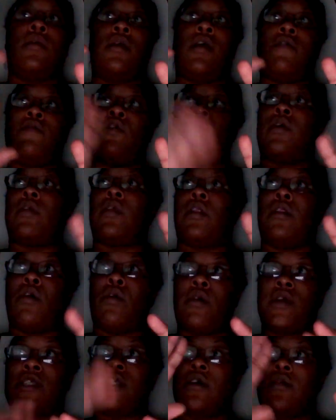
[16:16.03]
if you're in the
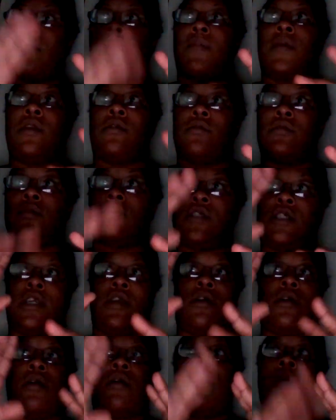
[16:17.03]
lower tier, the middle
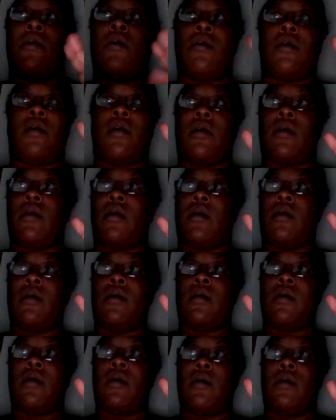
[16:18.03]
tier, or
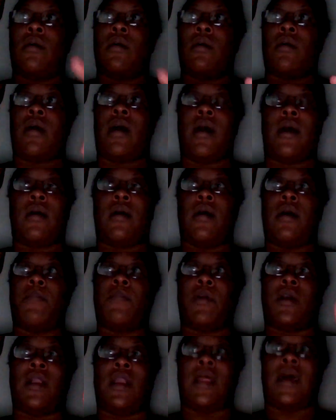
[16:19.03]

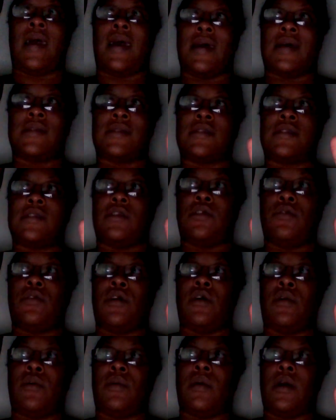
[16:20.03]
upper class, you
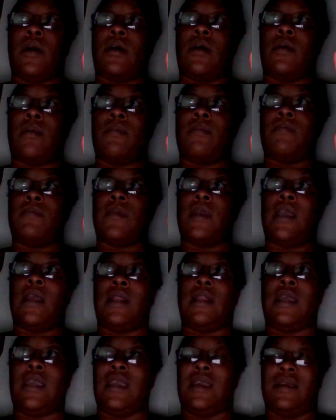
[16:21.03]
know, um,
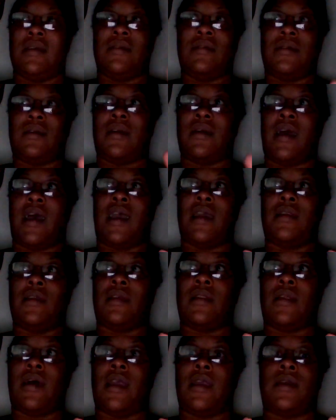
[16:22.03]
elite, kind of
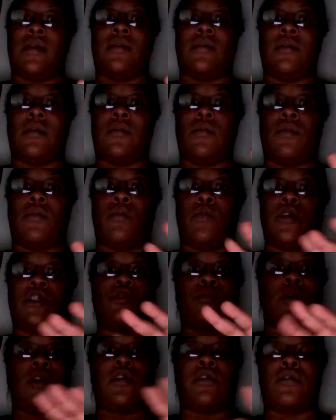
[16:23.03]
like which
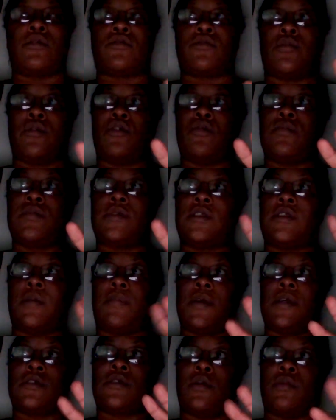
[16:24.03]
one of those groups
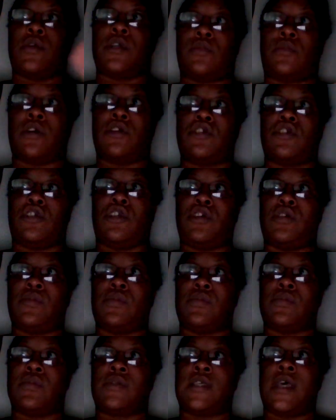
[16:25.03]
depends on which word you
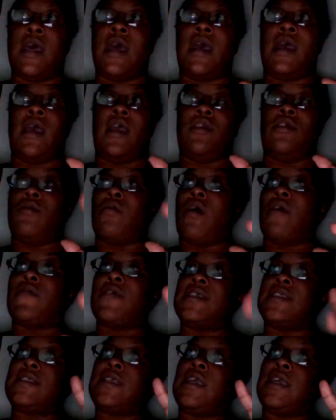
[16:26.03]
use. And you often
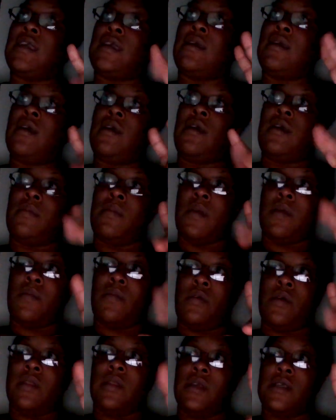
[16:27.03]
see
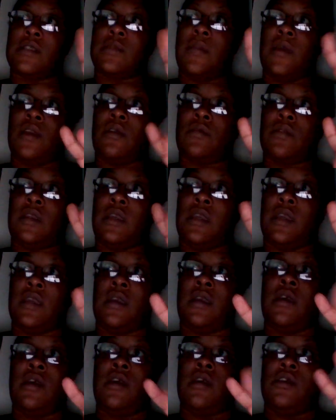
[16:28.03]
people in this middle thing
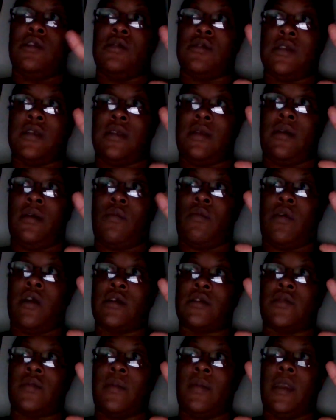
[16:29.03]
using
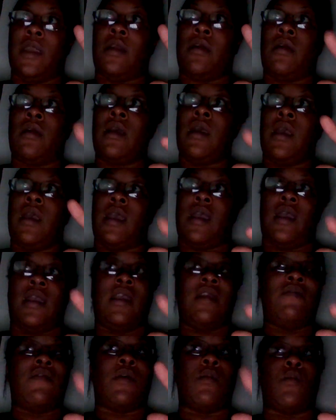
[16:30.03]
words from here. And
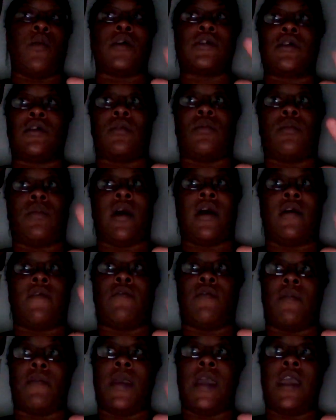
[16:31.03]
even once in a while
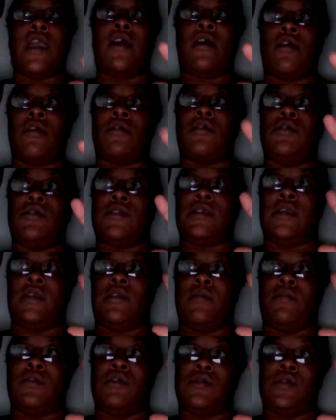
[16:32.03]
from here, you see
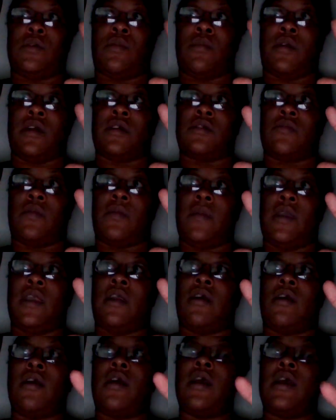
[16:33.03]
them using words from
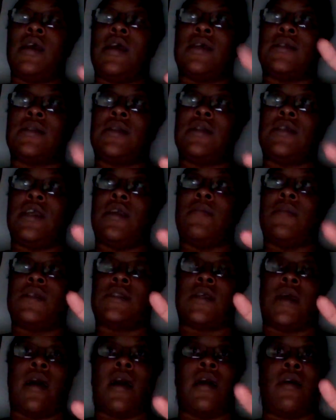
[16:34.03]
here. It's the demons
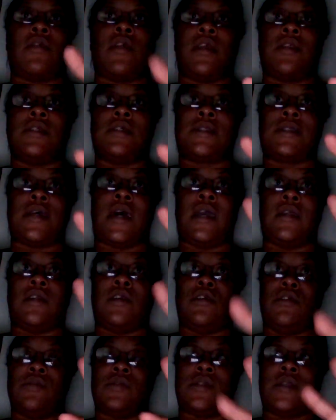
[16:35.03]
and how they decide to
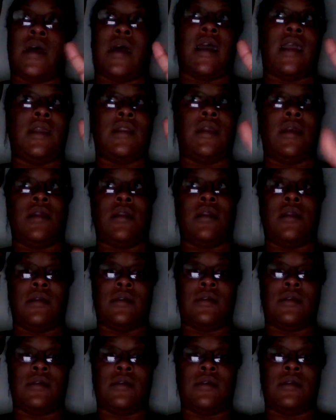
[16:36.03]
use the identities.